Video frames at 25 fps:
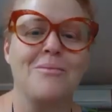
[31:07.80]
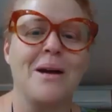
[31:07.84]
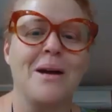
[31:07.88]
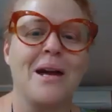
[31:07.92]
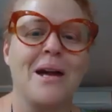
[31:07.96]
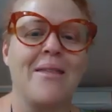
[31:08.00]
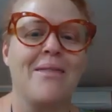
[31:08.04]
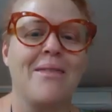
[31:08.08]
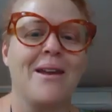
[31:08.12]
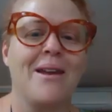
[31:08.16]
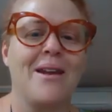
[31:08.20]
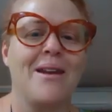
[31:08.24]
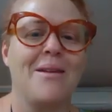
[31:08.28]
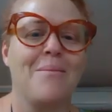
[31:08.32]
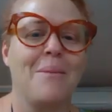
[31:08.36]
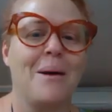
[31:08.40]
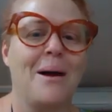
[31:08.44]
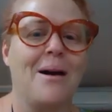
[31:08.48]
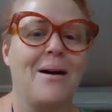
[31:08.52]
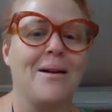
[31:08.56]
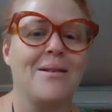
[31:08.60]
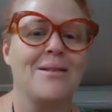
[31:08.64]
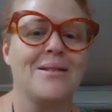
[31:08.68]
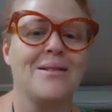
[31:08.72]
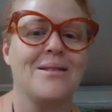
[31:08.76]
man that had
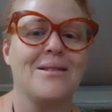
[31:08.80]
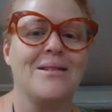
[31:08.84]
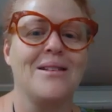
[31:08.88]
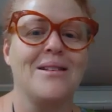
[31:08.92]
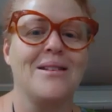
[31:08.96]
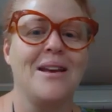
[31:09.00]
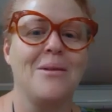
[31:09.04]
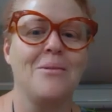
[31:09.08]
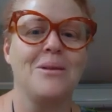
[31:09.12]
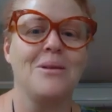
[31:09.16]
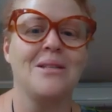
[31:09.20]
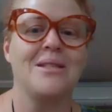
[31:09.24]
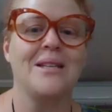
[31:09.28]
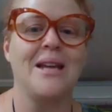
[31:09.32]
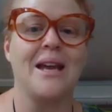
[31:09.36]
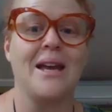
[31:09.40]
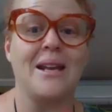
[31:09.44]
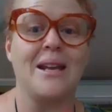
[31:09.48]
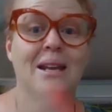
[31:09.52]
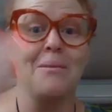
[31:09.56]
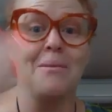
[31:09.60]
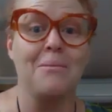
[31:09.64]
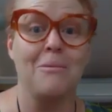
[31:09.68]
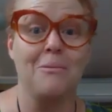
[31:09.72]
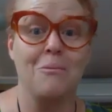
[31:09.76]
passed, and he was
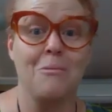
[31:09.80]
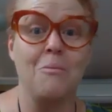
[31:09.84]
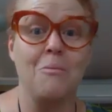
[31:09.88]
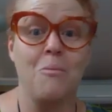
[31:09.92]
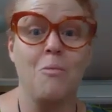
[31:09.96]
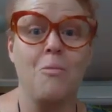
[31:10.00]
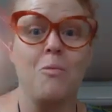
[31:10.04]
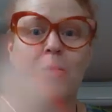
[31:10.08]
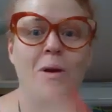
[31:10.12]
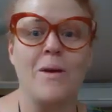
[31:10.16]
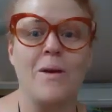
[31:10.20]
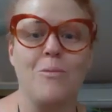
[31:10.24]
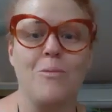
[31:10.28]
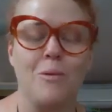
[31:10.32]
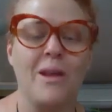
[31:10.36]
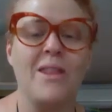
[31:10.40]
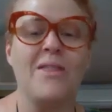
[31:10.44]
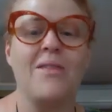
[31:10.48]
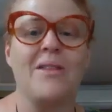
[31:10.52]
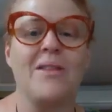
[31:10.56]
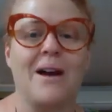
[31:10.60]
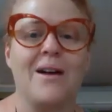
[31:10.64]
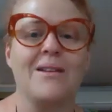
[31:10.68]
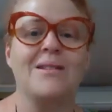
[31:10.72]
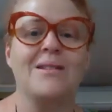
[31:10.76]
standing
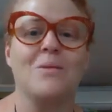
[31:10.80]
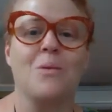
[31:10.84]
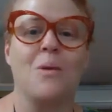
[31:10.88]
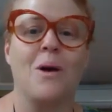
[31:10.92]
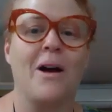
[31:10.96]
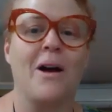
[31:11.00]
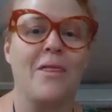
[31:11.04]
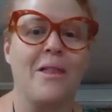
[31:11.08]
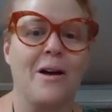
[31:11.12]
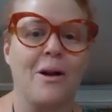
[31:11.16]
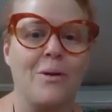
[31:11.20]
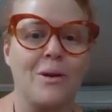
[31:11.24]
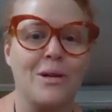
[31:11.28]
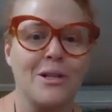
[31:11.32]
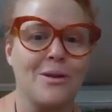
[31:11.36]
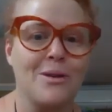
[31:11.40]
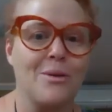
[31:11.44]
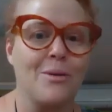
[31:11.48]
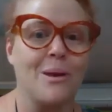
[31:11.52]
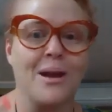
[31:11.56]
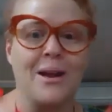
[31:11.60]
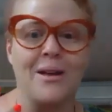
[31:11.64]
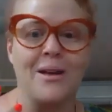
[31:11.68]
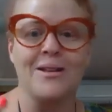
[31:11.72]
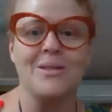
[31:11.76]
with us while they were
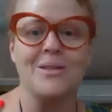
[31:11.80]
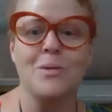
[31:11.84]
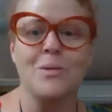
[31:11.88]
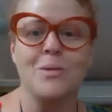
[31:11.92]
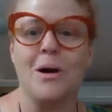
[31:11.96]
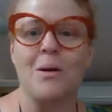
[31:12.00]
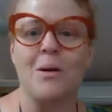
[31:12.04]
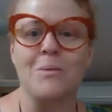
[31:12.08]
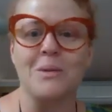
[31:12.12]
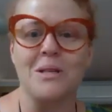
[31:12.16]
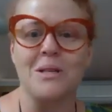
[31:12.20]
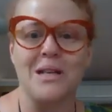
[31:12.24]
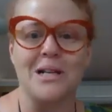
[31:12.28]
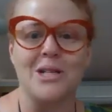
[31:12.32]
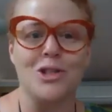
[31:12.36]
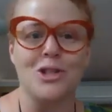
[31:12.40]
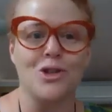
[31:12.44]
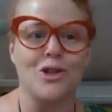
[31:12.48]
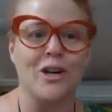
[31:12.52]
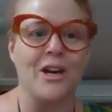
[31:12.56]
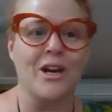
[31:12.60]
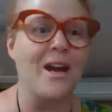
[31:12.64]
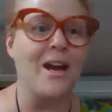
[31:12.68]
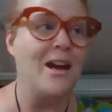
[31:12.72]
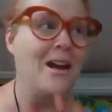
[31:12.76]
doing his welcome to
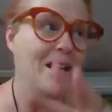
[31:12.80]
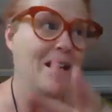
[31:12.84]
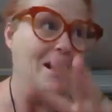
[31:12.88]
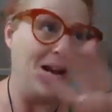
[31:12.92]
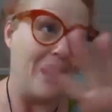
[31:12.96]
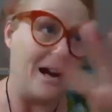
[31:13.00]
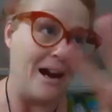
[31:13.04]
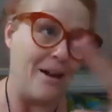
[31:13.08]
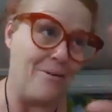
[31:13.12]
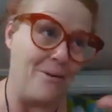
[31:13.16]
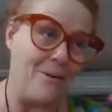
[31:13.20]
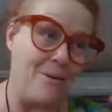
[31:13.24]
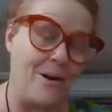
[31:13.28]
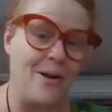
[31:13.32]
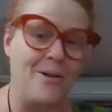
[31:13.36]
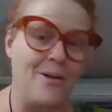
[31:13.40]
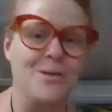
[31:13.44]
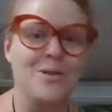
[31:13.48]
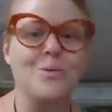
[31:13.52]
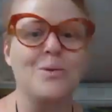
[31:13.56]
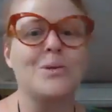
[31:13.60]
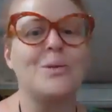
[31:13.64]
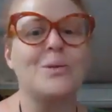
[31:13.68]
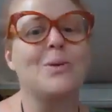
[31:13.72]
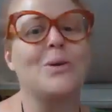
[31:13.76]
country. Everyone
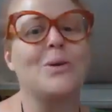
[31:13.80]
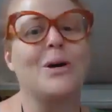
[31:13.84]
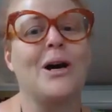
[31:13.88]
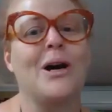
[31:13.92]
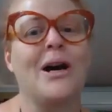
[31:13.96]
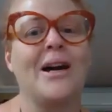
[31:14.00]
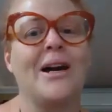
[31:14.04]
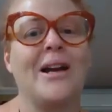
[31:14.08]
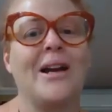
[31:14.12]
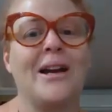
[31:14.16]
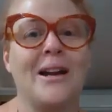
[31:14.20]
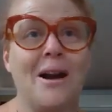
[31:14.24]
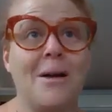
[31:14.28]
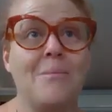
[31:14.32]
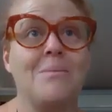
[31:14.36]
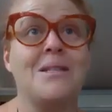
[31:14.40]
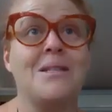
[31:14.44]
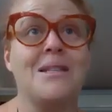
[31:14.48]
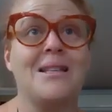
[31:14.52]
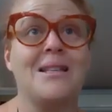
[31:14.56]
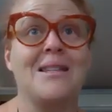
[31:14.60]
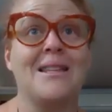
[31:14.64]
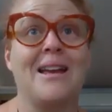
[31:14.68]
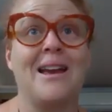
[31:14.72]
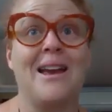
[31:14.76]
else was crying, and I'm
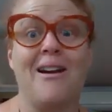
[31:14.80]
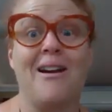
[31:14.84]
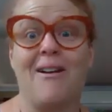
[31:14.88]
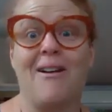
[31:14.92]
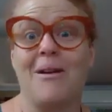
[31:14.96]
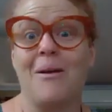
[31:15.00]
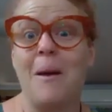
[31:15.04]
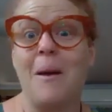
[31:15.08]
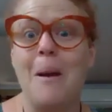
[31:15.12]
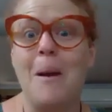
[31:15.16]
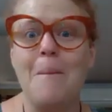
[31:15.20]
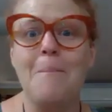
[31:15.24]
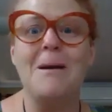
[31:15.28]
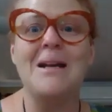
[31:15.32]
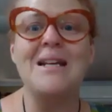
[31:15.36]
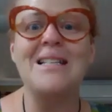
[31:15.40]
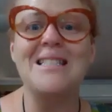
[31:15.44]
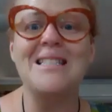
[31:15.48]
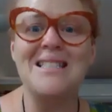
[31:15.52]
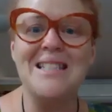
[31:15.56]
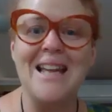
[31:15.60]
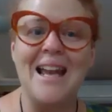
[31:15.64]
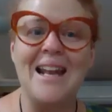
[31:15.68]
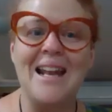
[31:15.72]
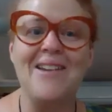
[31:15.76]
sitting there going, but
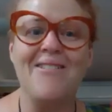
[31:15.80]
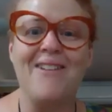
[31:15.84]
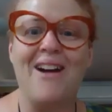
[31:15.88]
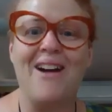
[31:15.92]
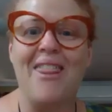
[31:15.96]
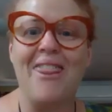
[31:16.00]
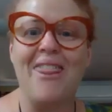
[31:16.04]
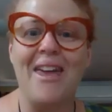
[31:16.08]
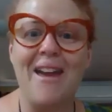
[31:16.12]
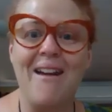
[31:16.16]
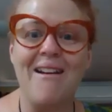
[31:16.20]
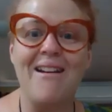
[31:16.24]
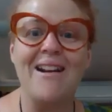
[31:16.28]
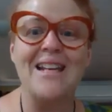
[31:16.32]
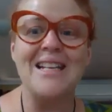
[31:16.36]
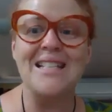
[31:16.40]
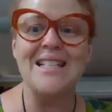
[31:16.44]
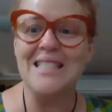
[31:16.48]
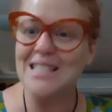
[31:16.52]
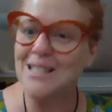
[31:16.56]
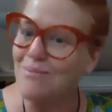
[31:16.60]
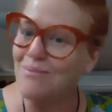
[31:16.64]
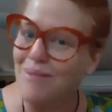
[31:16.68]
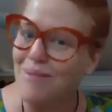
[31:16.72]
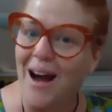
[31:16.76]
he's standing right there and
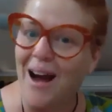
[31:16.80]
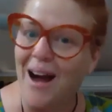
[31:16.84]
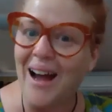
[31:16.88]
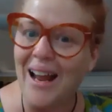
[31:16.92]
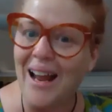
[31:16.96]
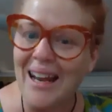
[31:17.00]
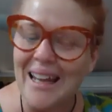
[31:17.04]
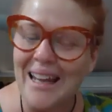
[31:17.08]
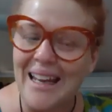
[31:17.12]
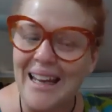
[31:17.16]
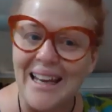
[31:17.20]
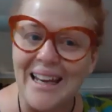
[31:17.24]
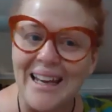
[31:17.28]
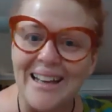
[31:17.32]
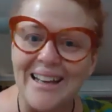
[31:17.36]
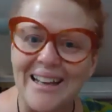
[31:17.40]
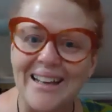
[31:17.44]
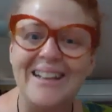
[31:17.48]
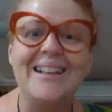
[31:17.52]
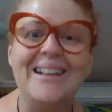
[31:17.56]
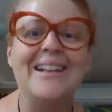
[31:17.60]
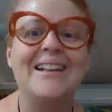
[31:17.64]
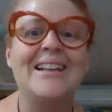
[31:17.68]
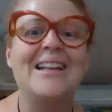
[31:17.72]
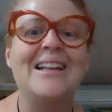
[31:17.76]
he's
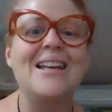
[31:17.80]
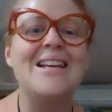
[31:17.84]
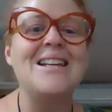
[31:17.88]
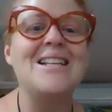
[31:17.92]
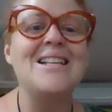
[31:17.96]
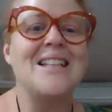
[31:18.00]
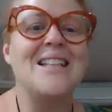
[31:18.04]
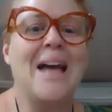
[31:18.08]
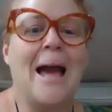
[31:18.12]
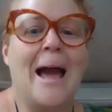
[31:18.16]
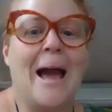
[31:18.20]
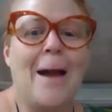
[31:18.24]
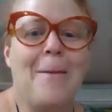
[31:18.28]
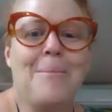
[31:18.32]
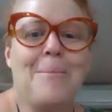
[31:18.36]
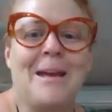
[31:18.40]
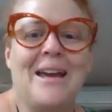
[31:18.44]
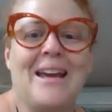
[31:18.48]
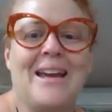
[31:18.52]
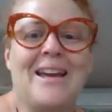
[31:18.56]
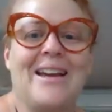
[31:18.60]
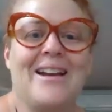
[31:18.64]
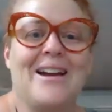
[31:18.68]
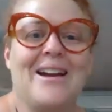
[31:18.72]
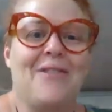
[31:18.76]
smiling, he's
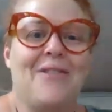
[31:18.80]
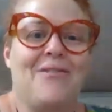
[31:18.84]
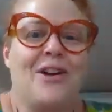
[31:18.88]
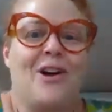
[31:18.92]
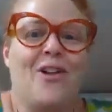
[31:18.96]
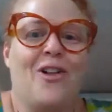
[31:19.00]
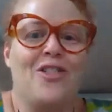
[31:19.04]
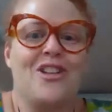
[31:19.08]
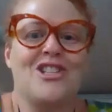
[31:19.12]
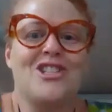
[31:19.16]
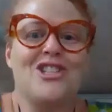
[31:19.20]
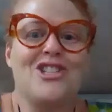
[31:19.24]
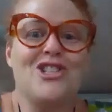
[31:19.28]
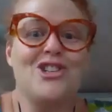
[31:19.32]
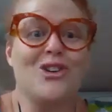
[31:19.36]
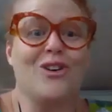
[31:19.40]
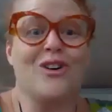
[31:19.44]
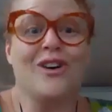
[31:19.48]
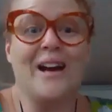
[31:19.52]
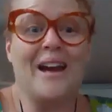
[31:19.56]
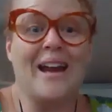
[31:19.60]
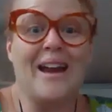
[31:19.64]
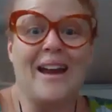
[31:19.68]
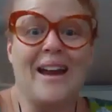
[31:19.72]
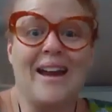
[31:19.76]
happy, and I felt this
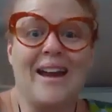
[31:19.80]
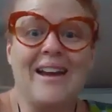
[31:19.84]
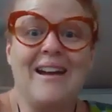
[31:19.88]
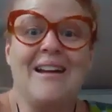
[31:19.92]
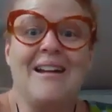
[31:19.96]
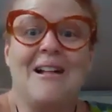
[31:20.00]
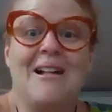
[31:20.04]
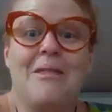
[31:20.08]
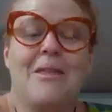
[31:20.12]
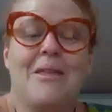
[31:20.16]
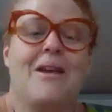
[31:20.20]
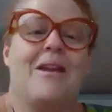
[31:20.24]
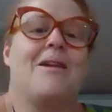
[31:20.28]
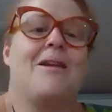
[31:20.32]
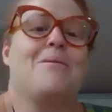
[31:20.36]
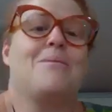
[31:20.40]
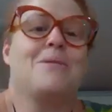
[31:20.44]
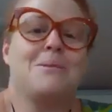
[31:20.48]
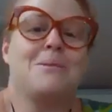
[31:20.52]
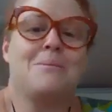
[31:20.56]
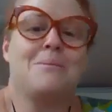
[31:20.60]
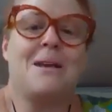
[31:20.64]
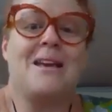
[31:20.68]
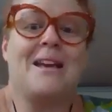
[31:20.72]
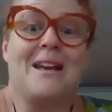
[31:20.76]
joy that he
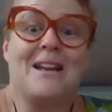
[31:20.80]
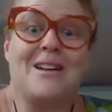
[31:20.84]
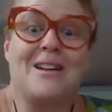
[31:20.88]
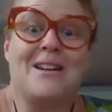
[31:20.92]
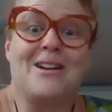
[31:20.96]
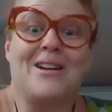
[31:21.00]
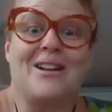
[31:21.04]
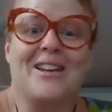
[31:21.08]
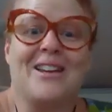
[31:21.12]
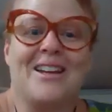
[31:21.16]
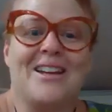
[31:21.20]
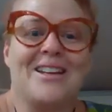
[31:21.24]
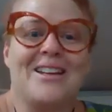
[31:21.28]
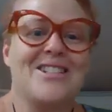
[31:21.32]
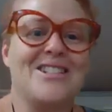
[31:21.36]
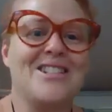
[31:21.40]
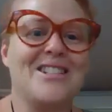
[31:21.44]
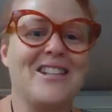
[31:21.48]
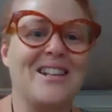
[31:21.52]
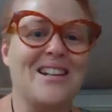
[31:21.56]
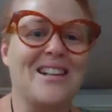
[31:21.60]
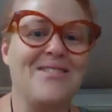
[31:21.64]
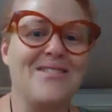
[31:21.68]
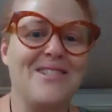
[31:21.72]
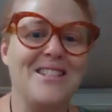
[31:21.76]
was being
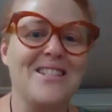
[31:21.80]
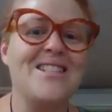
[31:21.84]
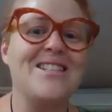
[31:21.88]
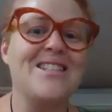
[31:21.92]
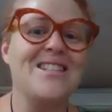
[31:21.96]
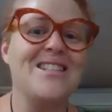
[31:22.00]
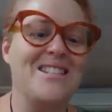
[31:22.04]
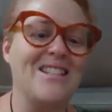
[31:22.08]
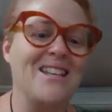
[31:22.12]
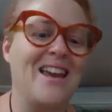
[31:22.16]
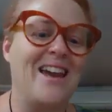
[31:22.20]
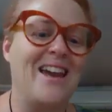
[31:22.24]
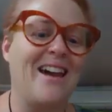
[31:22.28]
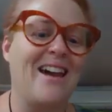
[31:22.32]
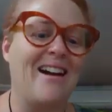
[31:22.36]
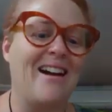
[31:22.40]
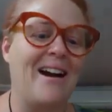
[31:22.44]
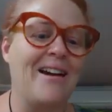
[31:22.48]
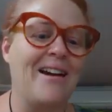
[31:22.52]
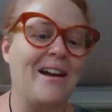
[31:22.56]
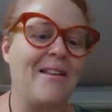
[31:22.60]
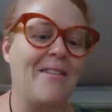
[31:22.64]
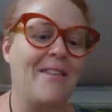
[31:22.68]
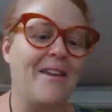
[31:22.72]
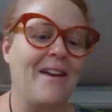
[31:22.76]
acknowledged, and it was just, yeah, I
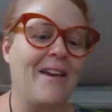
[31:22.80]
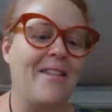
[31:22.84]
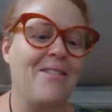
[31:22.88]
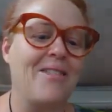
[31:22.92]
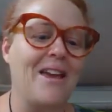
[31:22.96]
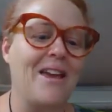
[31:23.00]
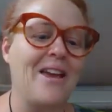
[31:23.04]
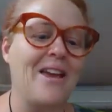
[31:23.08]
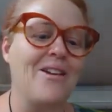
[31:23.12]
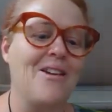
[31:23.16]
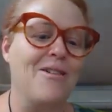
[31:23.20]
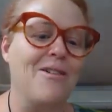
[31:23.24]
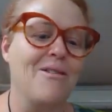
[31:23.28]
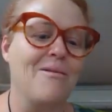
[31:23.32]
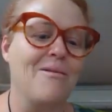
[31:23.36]
get that. Thank you.